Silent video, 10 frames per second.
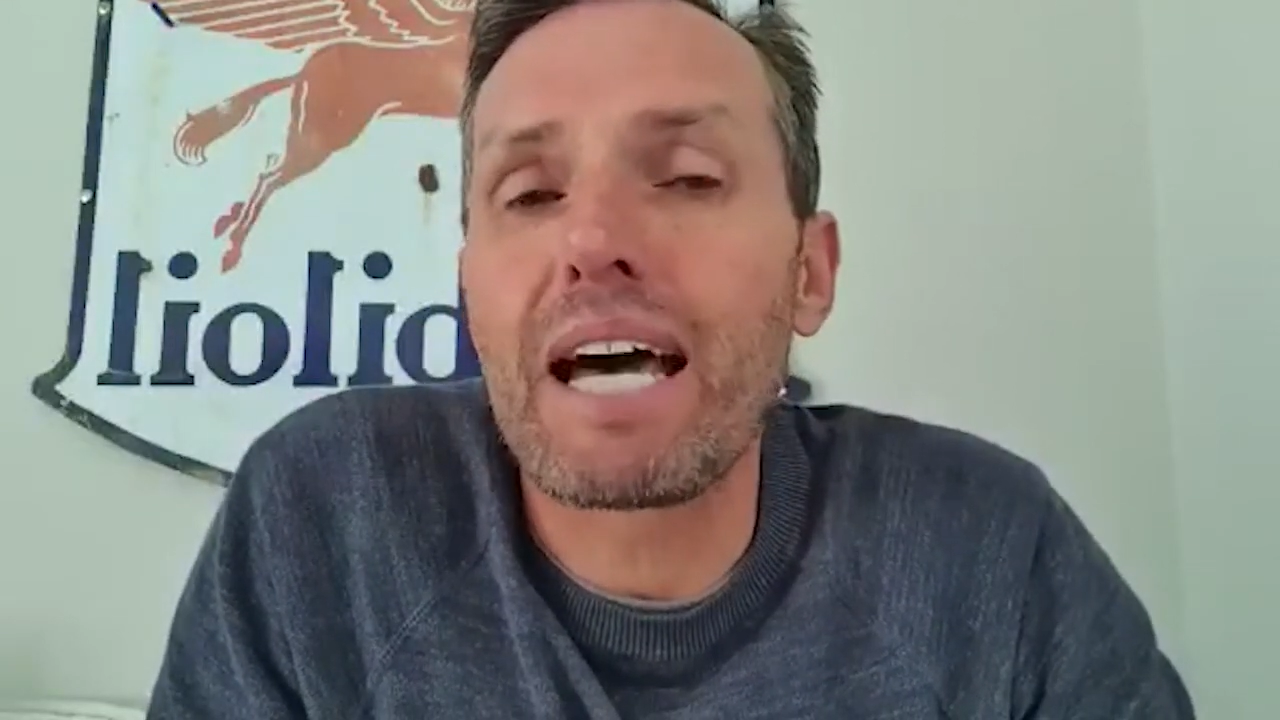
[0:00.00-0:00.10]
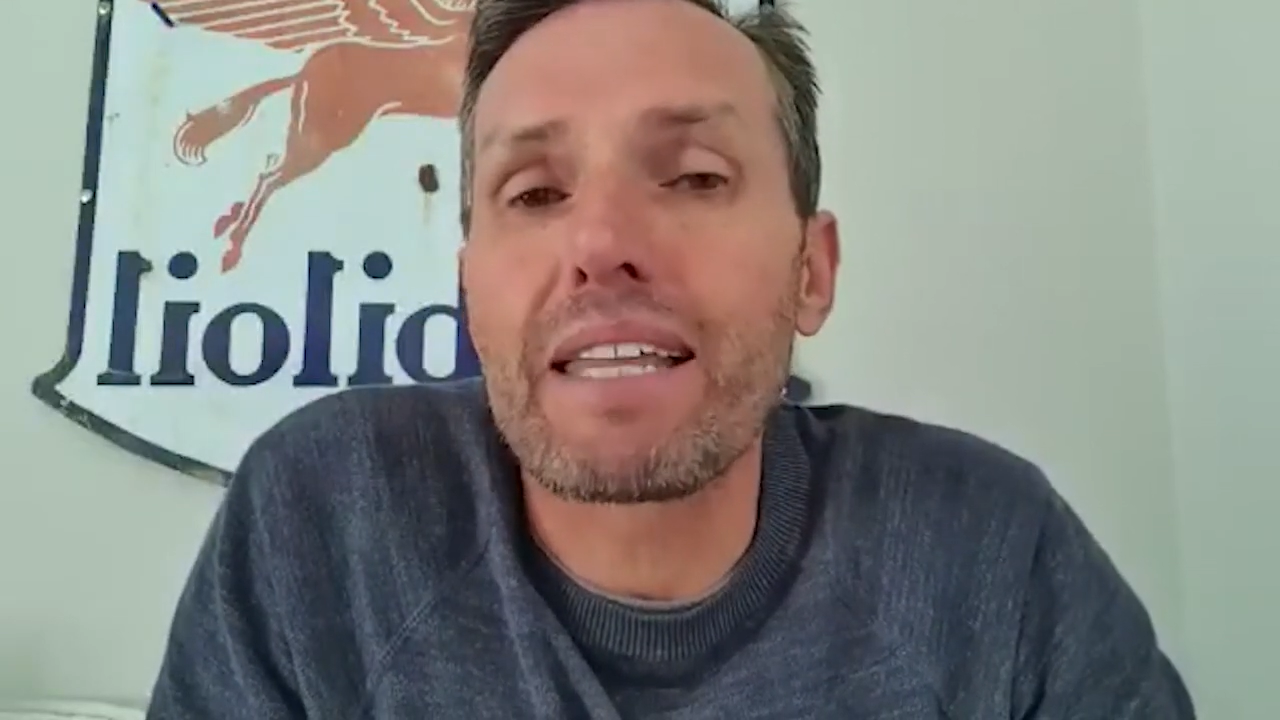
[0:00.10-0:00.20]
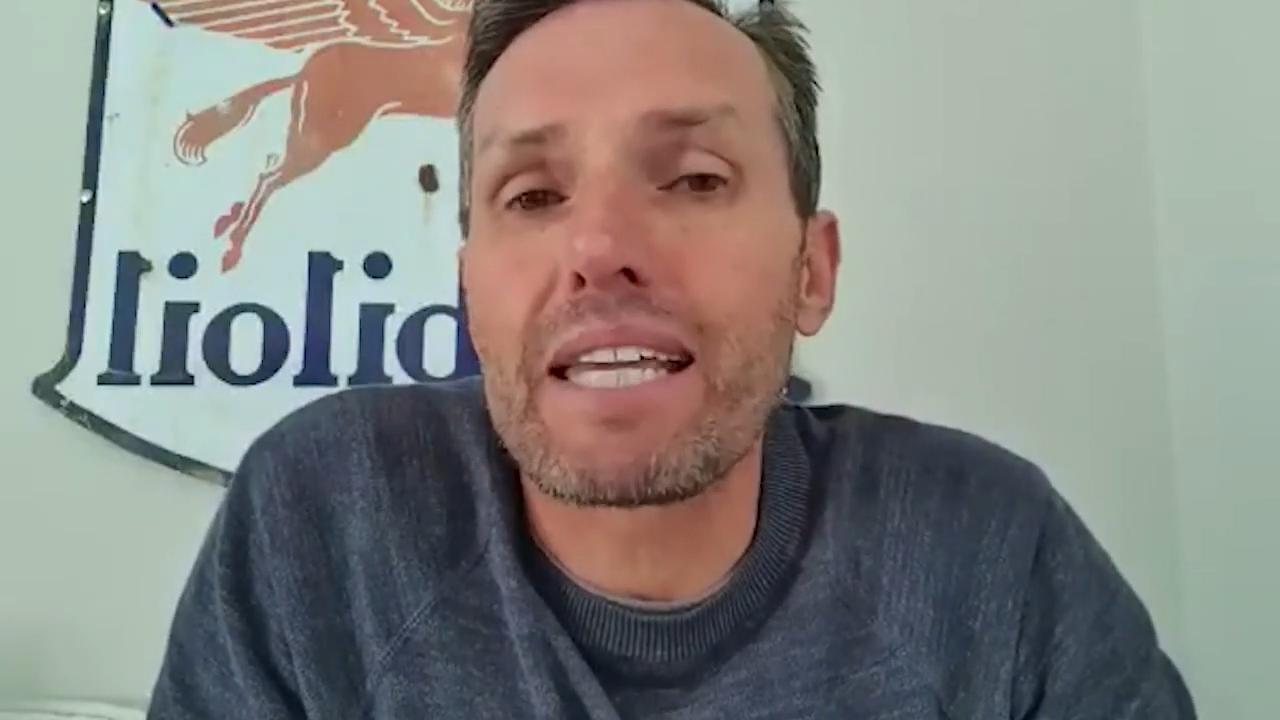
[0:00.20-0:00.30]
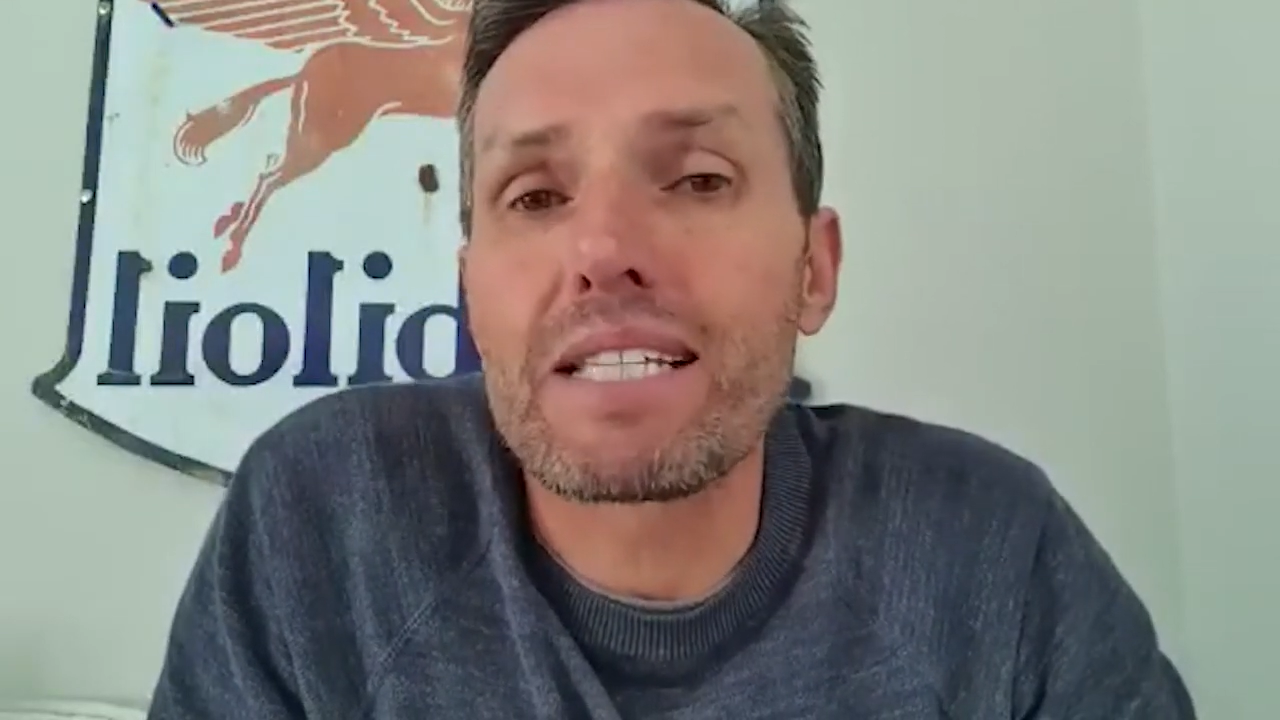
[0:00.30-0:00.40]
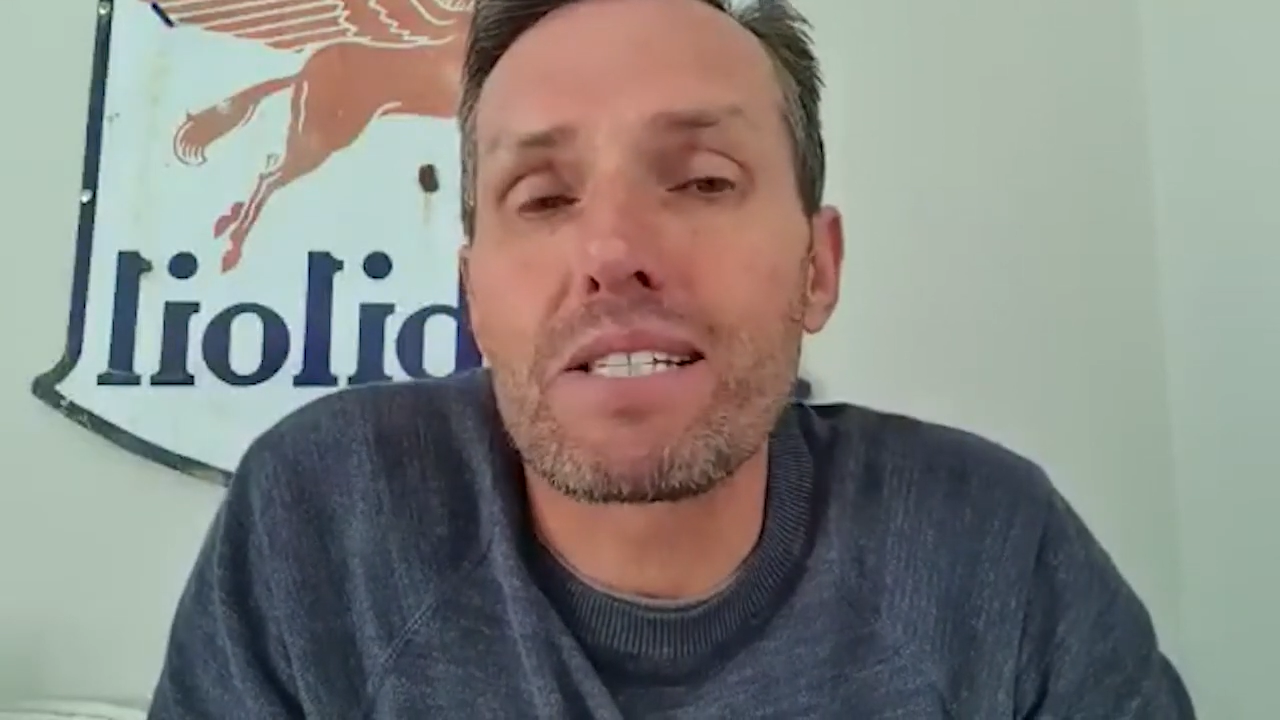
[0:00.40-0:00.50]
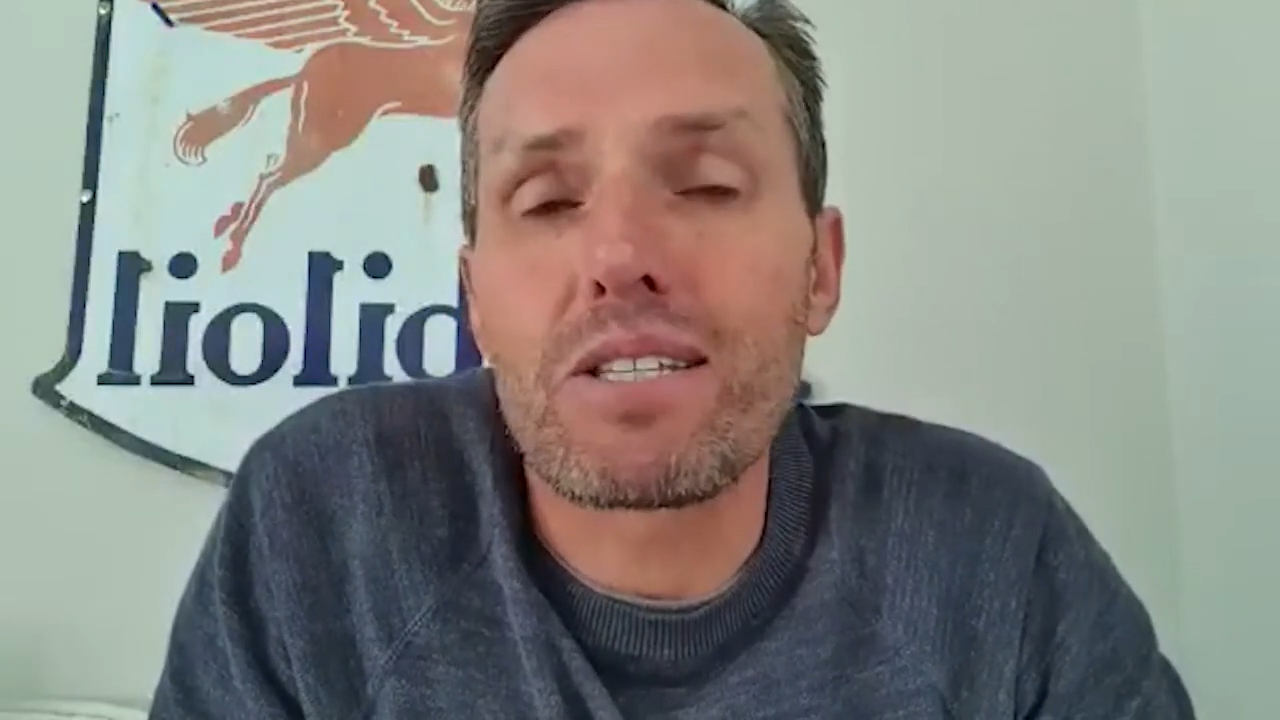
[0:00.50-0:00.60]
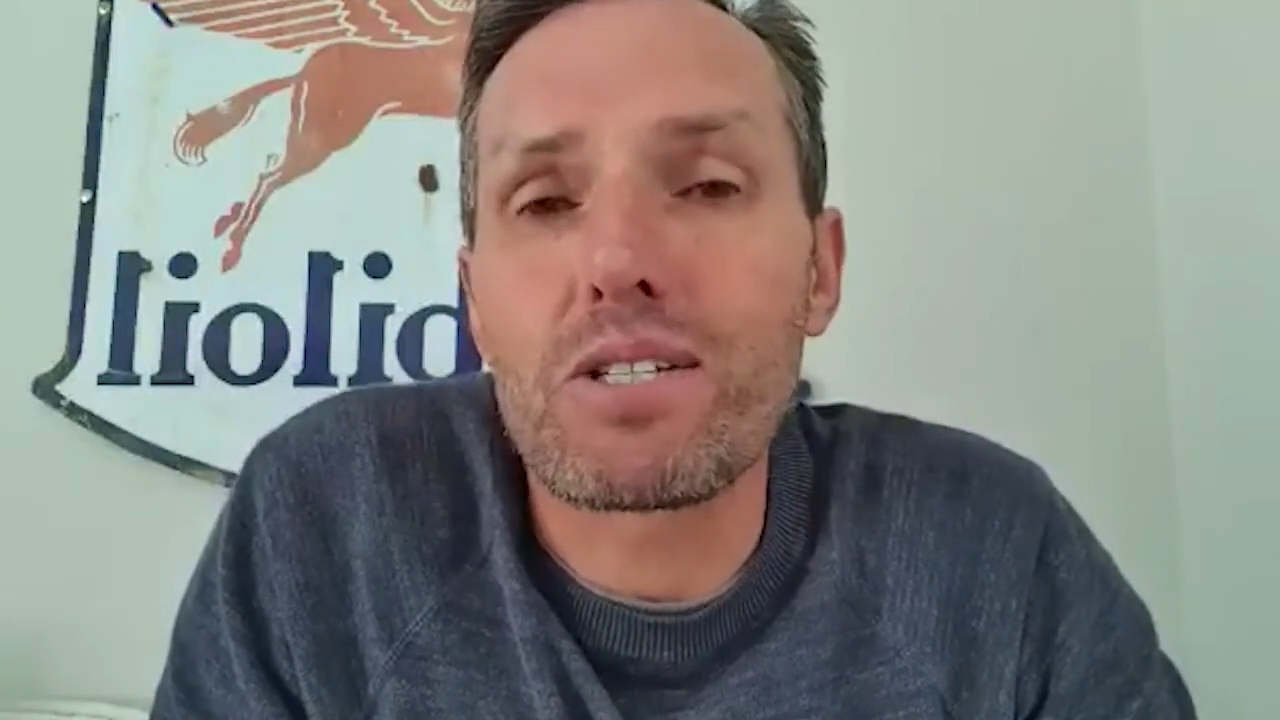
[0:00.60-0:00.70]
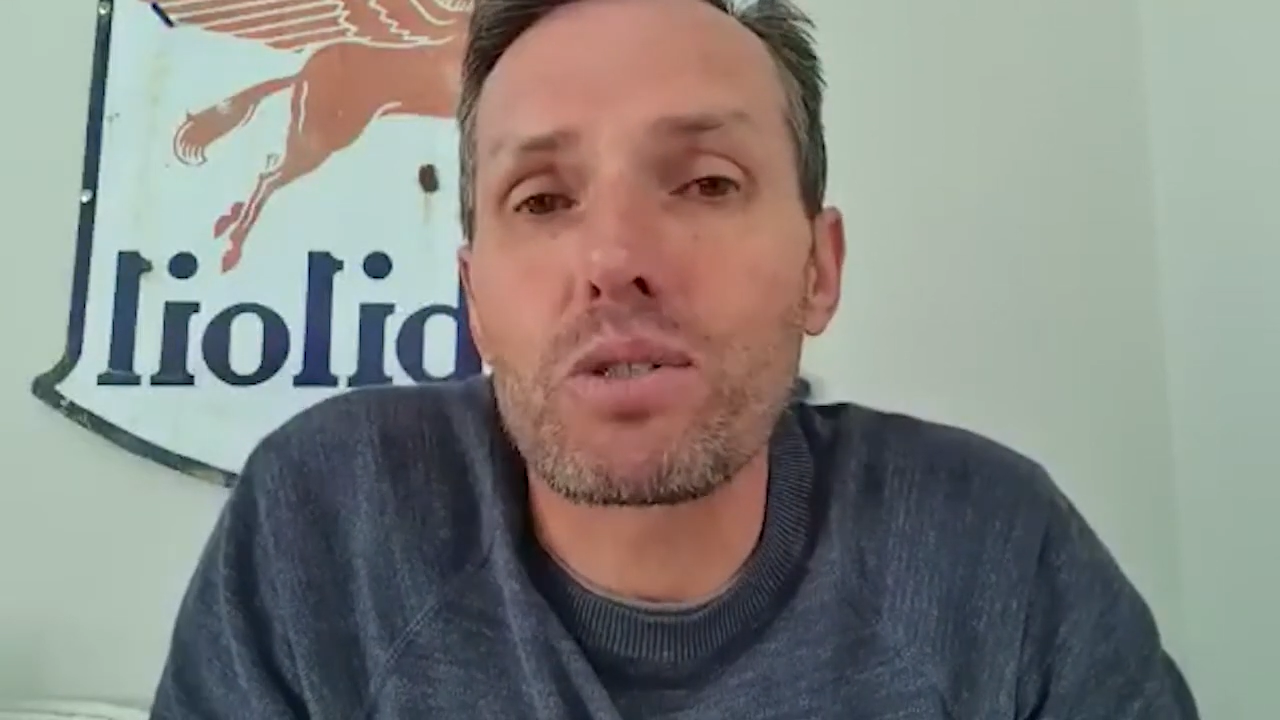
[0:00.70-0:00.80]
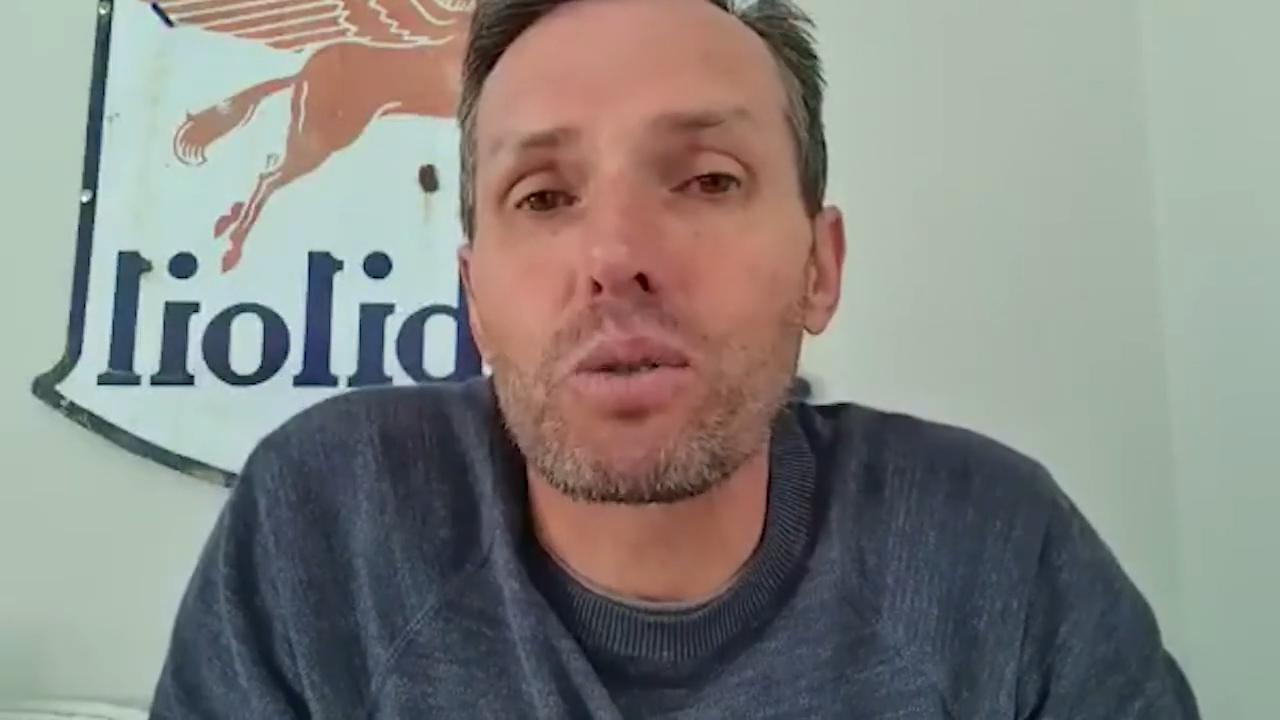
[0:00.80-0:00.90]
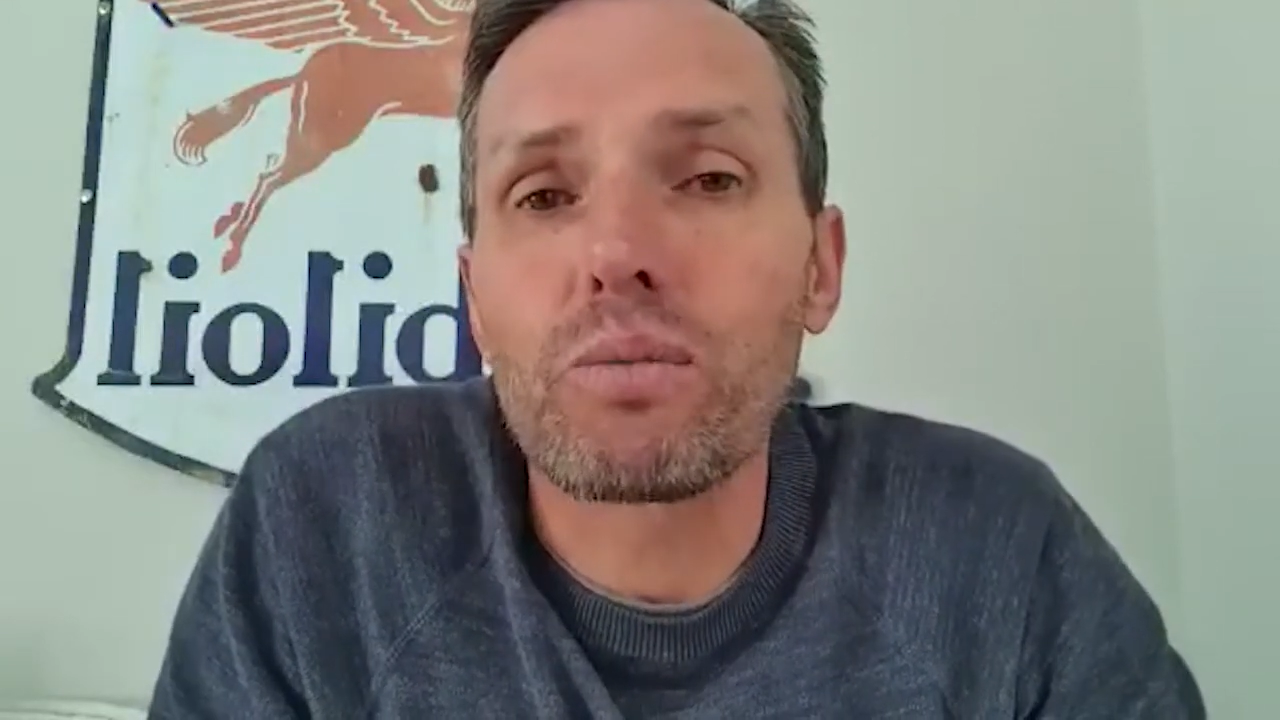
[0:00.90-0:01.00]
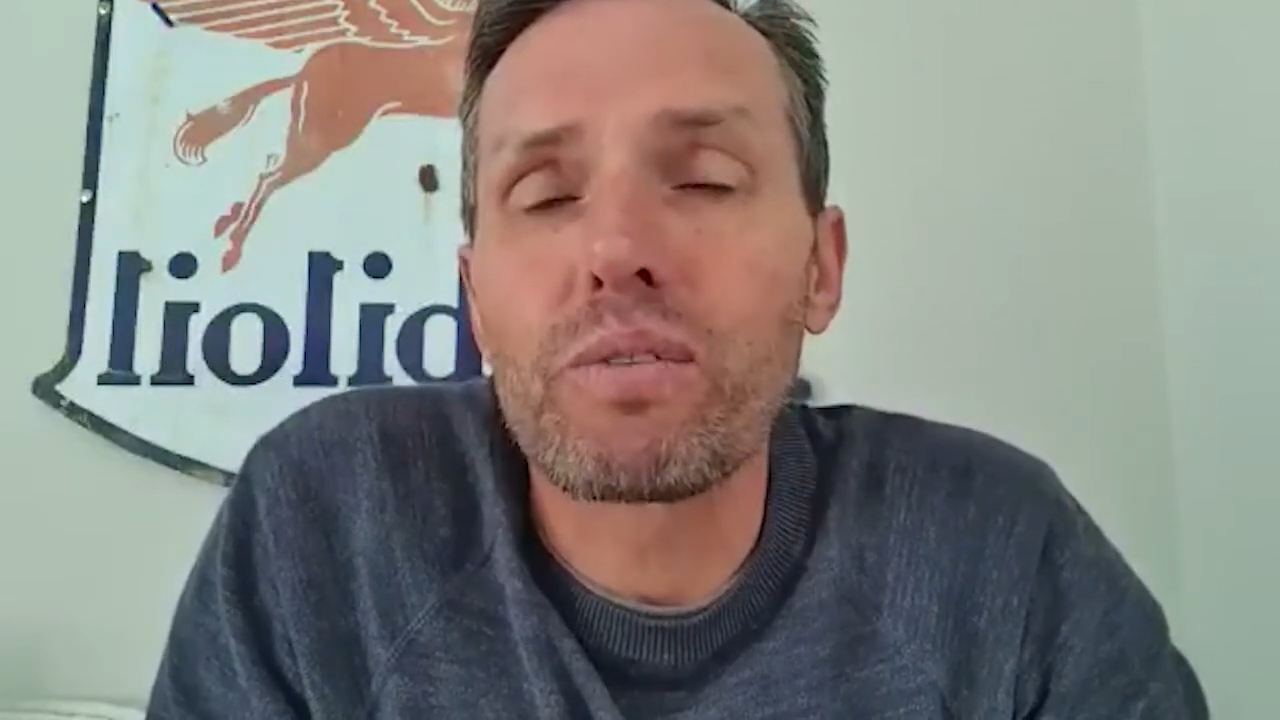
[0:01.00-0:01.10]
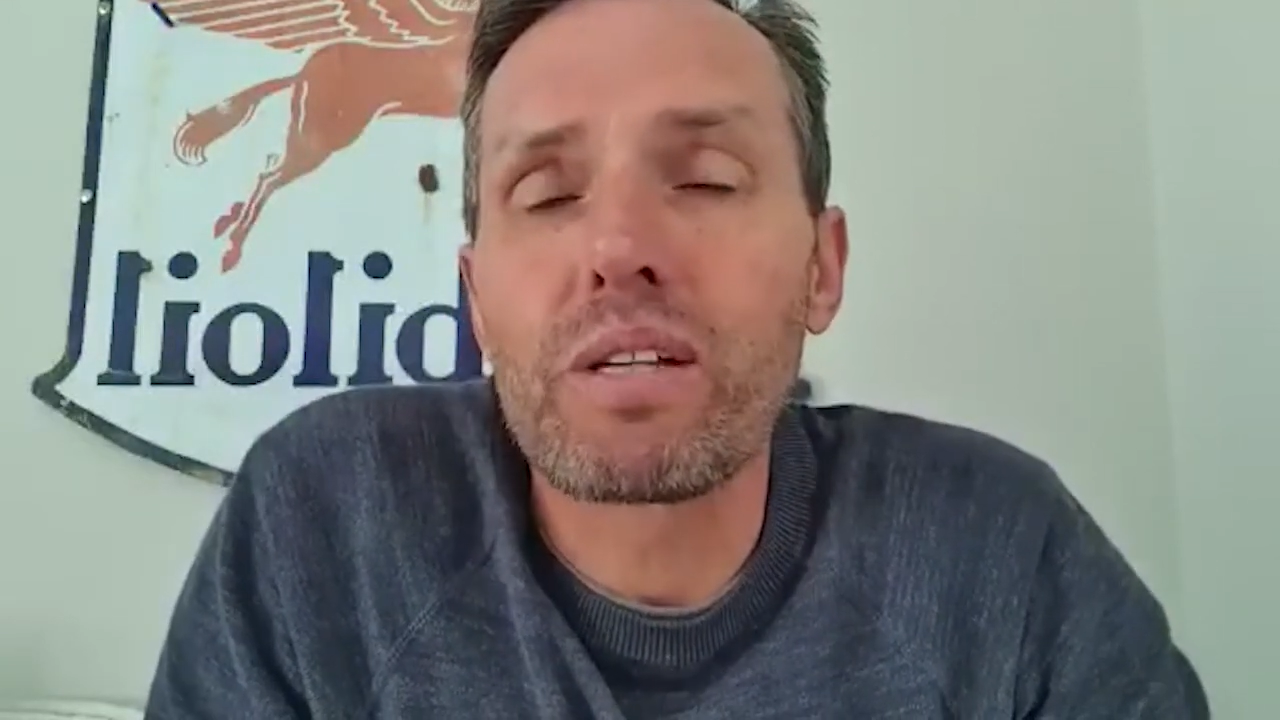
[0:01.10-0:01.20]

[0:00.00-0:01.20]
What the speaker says: other kids in the school.